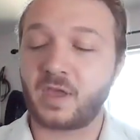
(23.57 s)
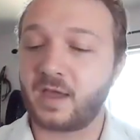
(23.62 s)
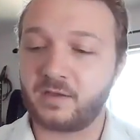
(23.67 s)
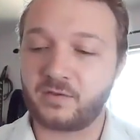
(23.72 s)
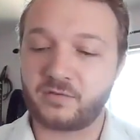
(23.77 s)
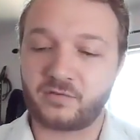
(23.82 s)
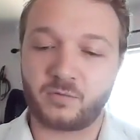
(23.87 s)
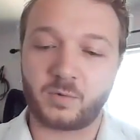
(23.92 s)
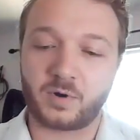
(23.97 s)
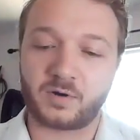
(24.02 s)
I
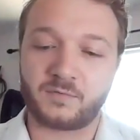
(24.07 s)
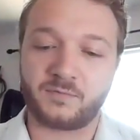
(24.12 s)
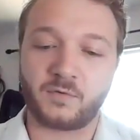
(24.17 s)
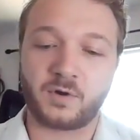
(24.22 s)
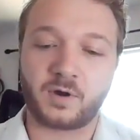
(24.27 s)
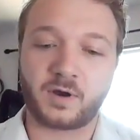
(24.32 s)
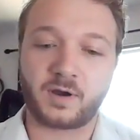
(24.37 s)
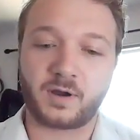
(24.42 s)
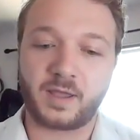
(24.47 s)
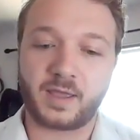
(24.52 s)
used to work
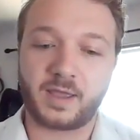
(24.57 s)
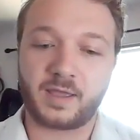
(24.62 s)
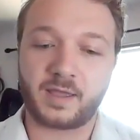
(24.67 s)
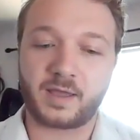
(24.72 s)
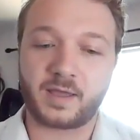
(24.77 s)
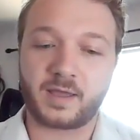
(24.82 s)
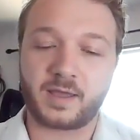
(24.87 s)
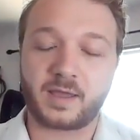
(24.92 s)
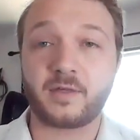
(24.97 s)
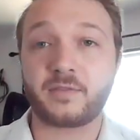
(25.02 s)
for a
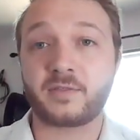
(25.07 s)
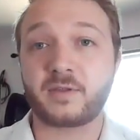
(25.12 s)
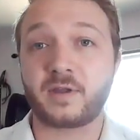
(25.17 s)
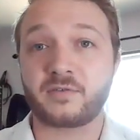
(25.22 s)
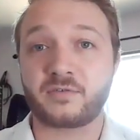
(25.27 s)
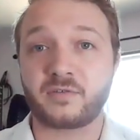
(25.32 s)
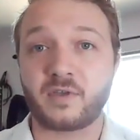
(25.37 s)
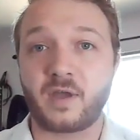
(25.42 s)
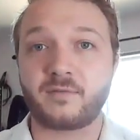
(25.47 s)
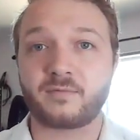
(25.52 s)
uh, healthcare
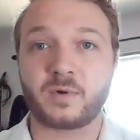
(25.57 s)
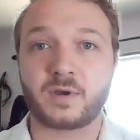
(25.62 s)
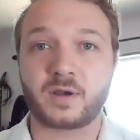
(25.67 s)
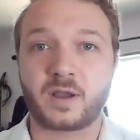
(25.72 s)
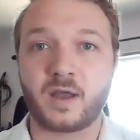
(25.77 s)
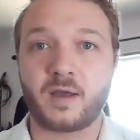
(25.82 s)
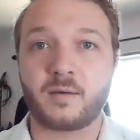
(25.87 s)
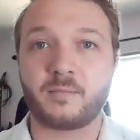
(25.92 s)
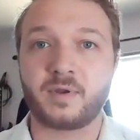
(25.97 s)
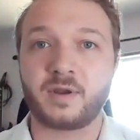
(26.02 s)
software
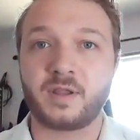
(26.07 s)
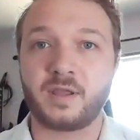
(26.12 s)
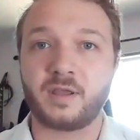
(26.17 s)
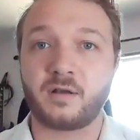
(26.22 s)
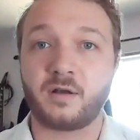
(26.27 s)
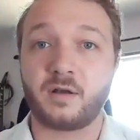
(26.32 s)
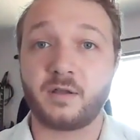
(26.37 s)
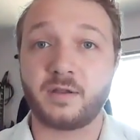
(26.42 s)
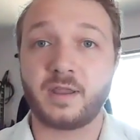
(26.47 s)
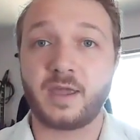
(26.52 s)
company
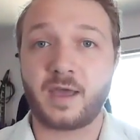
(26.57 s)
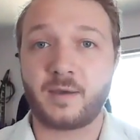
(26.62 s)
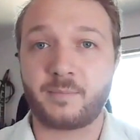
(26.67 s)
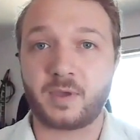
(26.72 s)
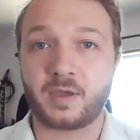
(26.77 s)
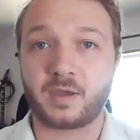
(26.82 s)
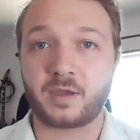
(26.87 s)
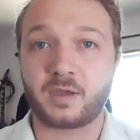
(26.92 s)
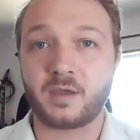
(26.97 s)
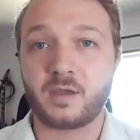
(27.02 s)
called
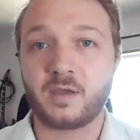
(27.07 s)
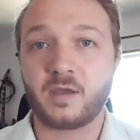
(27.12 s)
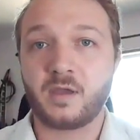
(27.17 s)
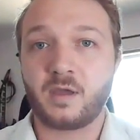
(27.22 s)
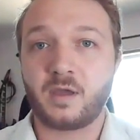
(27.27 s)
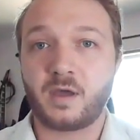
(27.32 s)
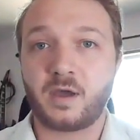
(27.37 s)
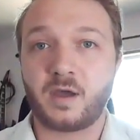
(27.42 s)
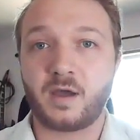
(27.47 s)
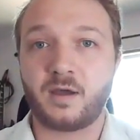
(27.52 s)
Epic
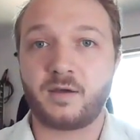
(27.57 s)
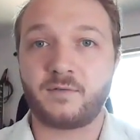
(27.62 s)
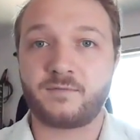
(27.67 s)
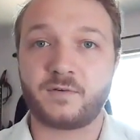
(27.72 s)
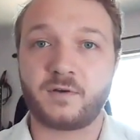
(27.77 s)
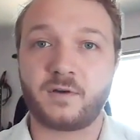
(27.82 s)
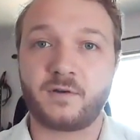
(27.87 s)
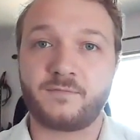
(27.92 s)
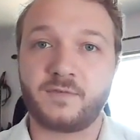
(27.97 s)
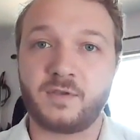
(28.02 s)

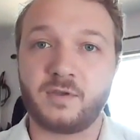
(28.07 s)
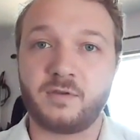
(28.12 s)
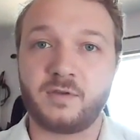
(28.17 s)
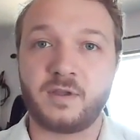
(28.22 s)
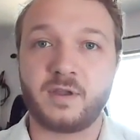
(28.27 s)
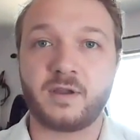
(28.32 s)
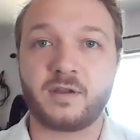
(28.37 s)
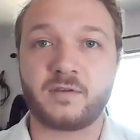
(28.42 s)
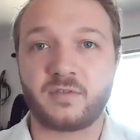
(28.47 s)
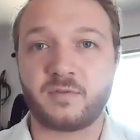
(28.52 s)
for a few
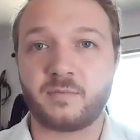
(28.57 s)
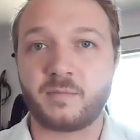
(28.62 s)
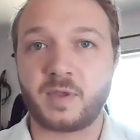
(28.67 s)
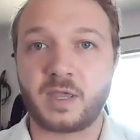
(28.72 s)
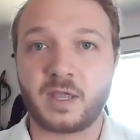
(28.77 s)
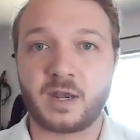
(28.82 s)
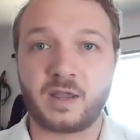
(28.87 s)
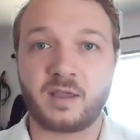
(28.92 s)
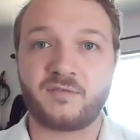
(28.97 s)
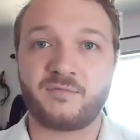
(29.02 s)
years at the
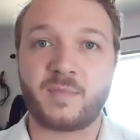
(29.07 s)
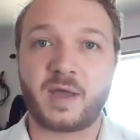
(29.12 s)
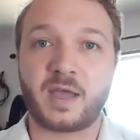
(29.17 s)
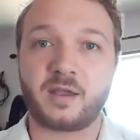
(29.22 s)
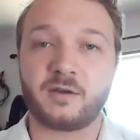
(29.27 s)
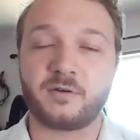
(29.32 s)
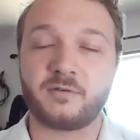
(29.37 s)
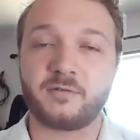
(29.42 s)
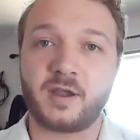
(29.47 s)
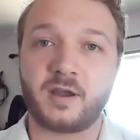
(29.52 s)
beginning of my
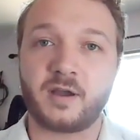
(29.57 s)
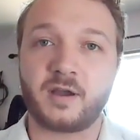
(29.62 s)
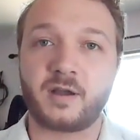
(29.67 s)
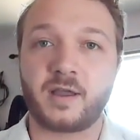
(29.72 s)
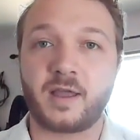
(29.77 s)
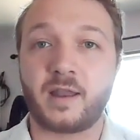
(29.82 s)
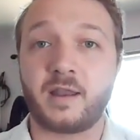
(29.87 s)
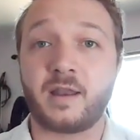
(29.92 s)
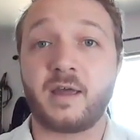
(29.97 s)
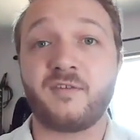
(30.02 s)

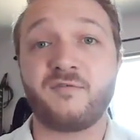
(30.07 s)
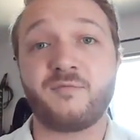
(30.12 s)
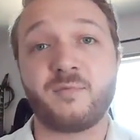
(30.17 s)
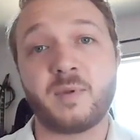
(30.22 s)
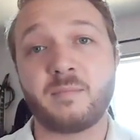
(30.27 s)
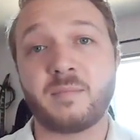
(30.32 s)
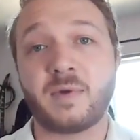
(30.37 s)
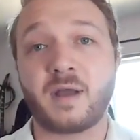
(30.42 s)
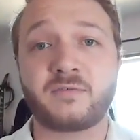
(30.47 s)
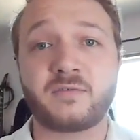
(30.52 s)
career, and I've
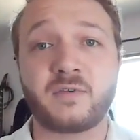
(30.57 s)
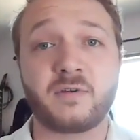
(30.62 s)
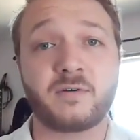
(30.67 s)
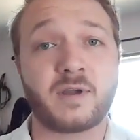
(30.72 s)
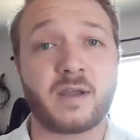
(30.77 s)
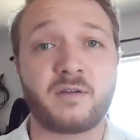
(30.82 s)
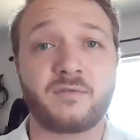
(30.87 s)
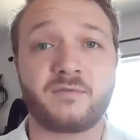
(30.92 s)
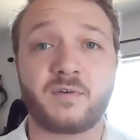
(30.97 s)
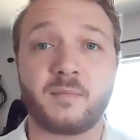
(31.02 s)
been bouncing
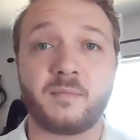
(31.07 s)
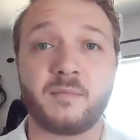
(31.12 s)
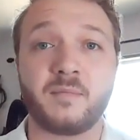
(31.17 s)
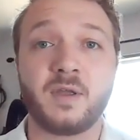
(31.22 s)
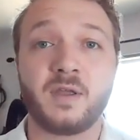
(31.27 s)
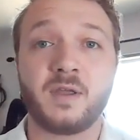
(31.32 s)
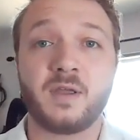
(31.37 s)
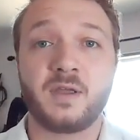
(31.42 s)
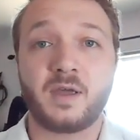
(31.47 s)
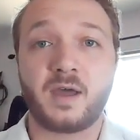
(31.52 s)
around from
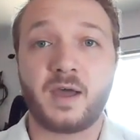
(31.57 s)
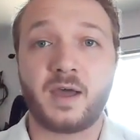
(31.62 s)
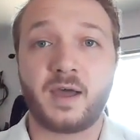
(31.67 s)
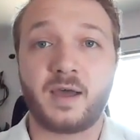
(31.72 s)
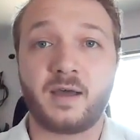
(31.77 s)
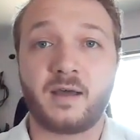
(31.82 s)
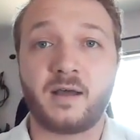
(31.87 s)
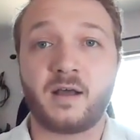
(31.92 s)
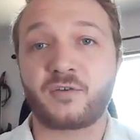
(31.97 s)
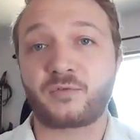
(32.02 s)

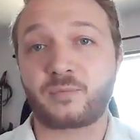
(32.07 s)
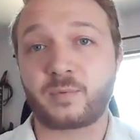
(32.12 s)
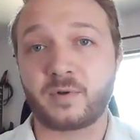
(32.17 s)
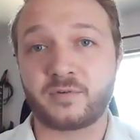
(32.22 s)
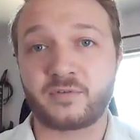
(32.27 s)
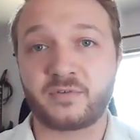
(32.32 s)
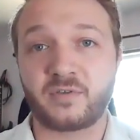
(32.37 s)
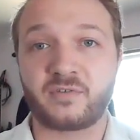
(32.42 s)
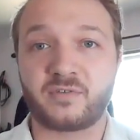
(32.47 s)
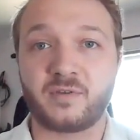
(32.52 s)
hospital
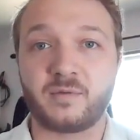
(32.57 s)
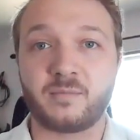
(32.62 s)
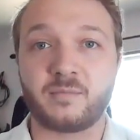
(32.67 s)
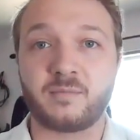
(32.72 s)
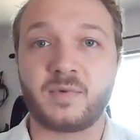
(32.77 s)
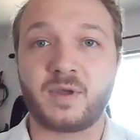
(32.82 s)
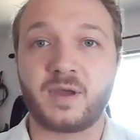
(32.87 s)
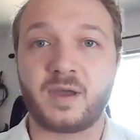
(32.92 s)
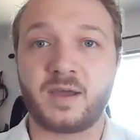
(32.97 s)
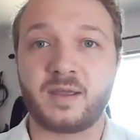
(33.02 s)

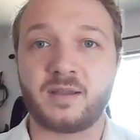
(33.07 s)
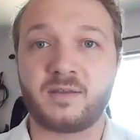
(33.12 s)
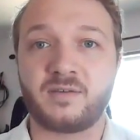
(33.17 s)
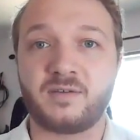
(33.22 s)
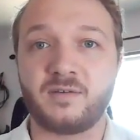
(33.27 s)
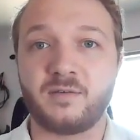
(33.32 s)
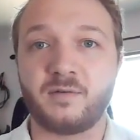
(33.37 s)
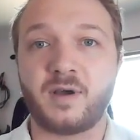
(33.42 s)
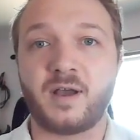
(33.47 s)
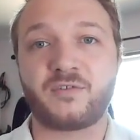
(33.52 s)
system
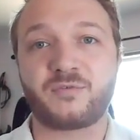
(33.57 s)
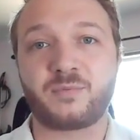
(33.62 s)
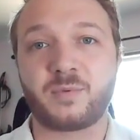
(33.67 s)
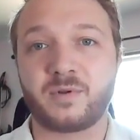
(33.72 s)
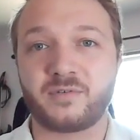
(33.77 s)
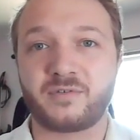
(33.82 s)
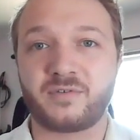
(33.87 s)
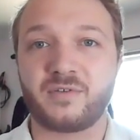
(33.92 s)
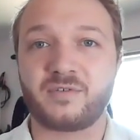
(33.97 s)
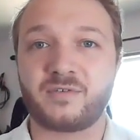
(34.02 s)
to
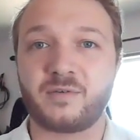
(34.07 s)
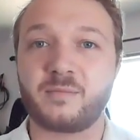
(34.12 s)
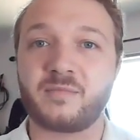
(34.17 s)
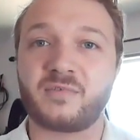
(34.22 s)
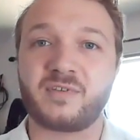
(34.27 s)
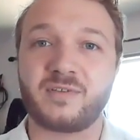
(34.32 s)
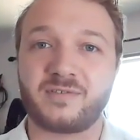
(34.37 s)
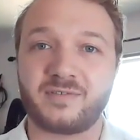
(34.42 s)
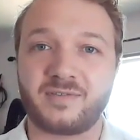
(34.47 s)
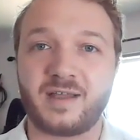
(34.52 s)
hospital system
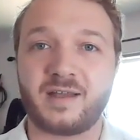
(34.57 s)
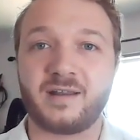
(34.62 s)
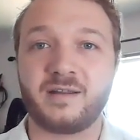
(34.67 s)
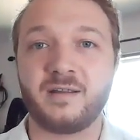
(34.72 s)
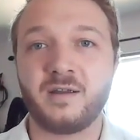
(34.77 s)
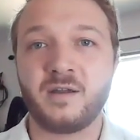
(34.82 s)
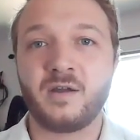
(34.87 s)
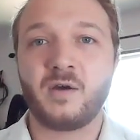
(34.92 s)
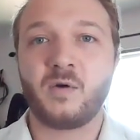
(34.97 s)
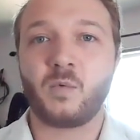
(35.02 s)
since then,
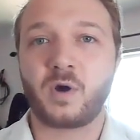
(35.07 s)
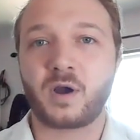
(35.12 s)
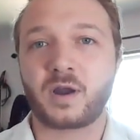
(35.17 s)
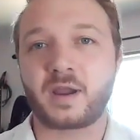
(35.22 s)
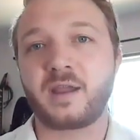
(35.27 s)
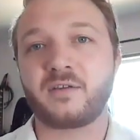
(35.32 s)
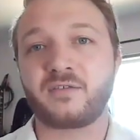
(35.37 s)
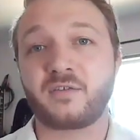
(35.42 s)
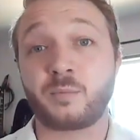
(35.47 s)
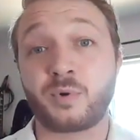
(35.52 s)

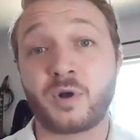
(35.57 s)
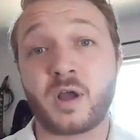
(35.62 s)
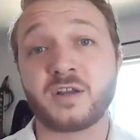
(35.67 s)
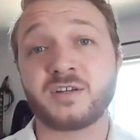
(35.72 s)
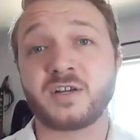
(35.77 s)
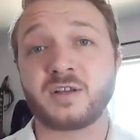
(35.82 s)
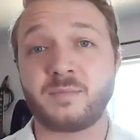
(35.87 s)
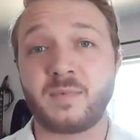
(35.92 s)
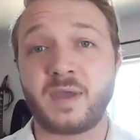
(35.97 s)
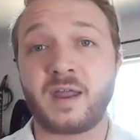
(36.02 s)
working as a
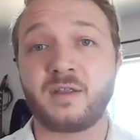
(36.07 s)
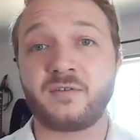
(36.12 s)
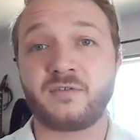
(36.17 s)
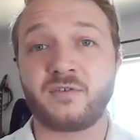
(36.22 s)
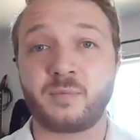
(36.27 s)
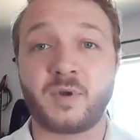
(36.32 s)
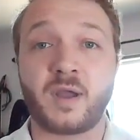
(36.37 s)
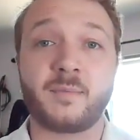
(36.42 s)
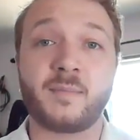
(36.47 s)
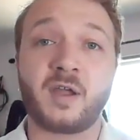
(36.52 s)
project
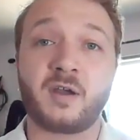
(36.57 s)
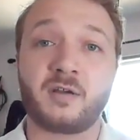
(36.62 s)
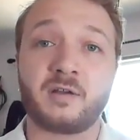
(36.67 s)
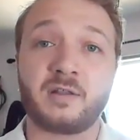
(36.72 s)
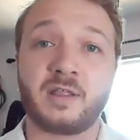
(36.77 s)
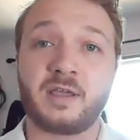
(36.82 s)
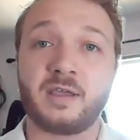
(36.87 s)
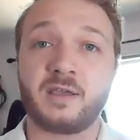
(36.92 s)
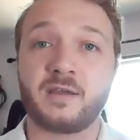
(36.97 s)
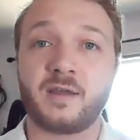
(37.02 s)
manager
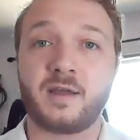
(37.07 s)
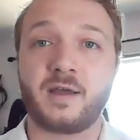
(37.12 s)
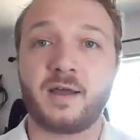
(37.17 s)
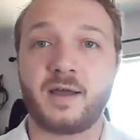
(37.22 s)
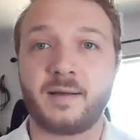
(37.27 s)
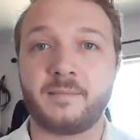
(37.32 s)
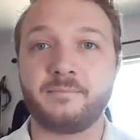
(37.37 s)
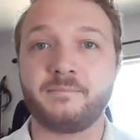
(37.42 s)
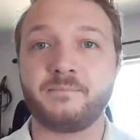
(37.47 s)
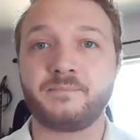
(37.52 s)
primarily.
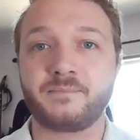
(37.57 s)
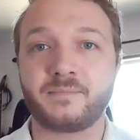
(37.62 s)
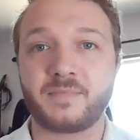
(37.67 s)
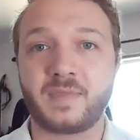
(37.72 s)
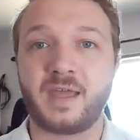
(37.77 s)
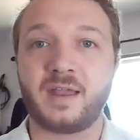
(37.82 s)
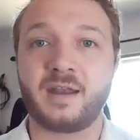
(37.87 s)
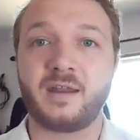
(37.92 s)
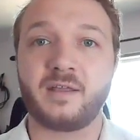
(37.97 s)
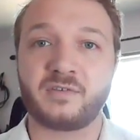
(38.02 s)
Um,
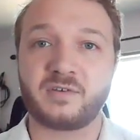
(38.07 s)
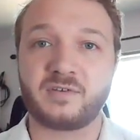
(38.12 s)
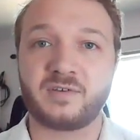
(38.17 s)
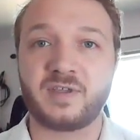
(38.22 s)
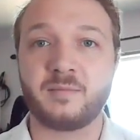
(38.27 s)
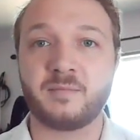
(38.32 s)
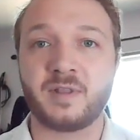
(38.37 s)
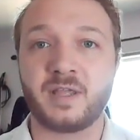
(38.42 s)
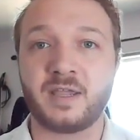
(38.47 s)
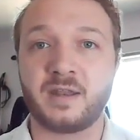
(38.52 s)
and as a
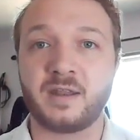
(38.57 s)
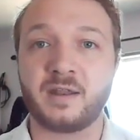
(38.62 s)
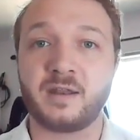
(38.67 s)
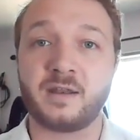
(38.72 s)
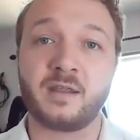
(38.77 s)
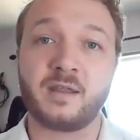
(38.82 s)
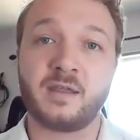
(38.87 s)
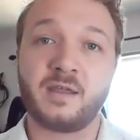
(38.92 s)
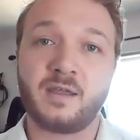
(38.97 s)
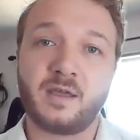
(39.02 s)
team lead in
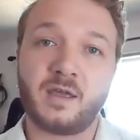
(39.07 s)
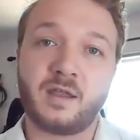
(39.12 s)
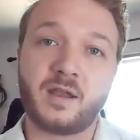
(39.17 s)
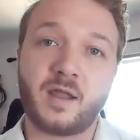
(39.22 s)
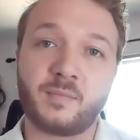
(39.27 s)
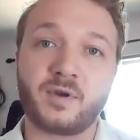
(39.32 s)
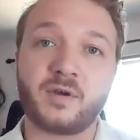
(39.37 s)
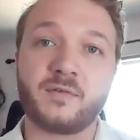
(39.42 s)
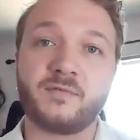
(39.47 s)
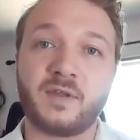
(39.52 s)
a
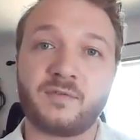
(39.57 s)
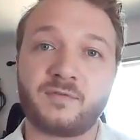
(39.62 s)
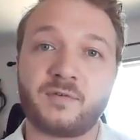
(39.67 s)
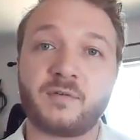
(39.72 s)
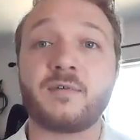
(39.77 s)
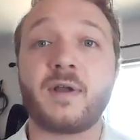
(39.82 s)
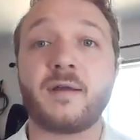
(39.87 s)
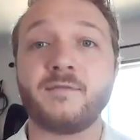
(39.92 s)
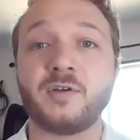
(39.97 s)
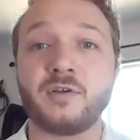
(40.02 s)
number of
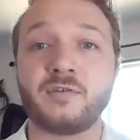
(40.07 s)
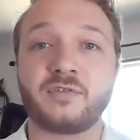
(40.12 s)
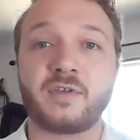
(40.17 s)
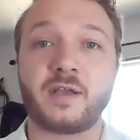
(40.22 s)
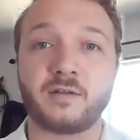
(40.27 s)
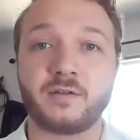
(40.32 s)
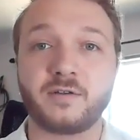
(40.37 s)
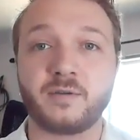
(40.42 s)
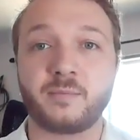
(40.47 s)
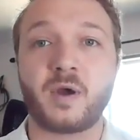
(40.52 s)
different revenue
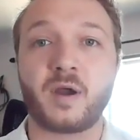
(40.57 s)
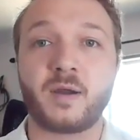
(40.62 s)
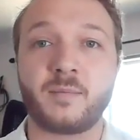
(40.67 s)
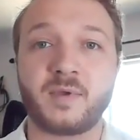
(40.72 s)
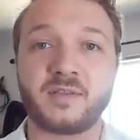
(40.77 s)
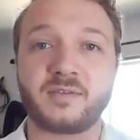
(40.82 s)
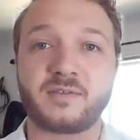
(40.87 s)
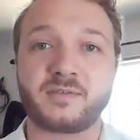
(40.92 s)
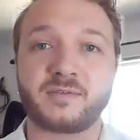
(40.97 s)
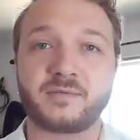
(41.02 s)
cycle
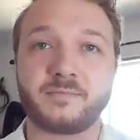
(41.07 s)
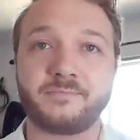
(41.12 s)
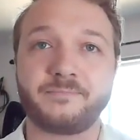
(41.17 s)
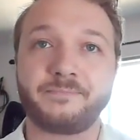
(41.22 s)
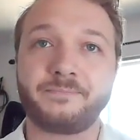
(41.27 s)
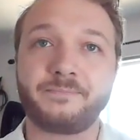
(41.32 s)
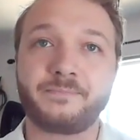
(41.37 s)
departments.